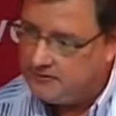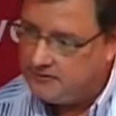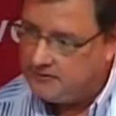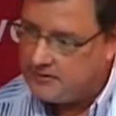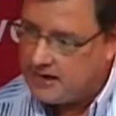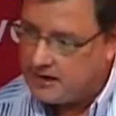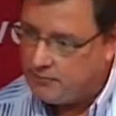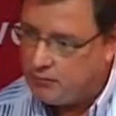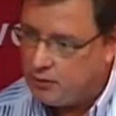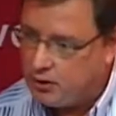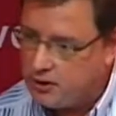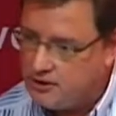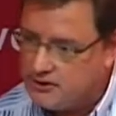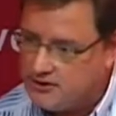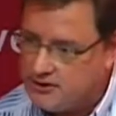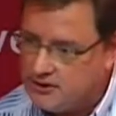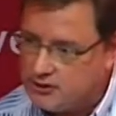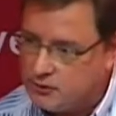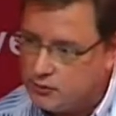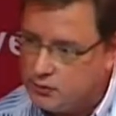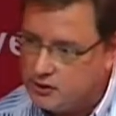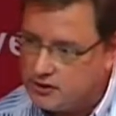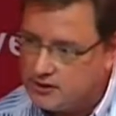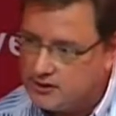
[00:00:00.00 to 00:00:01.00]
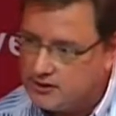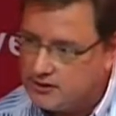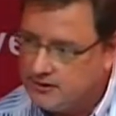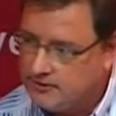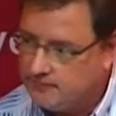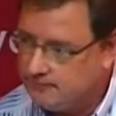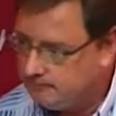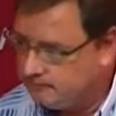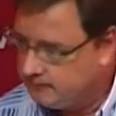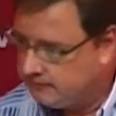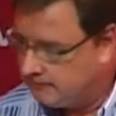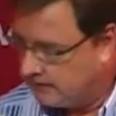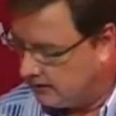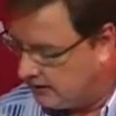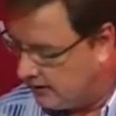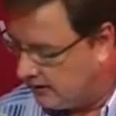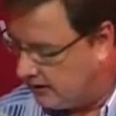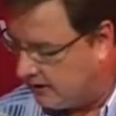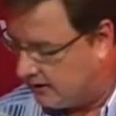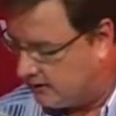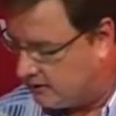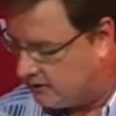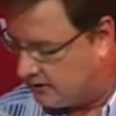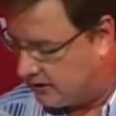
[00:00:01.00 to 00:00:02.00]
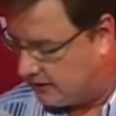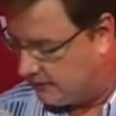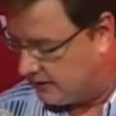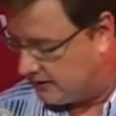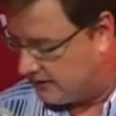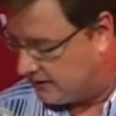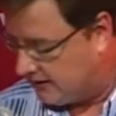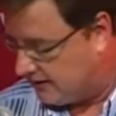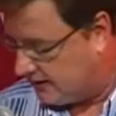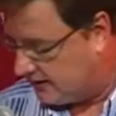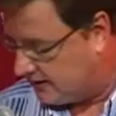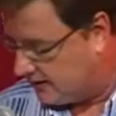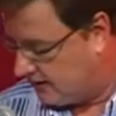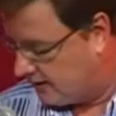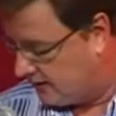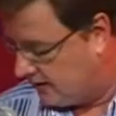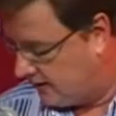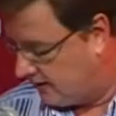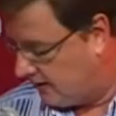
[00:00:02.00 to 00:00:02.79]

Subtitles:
that process risk to some extent.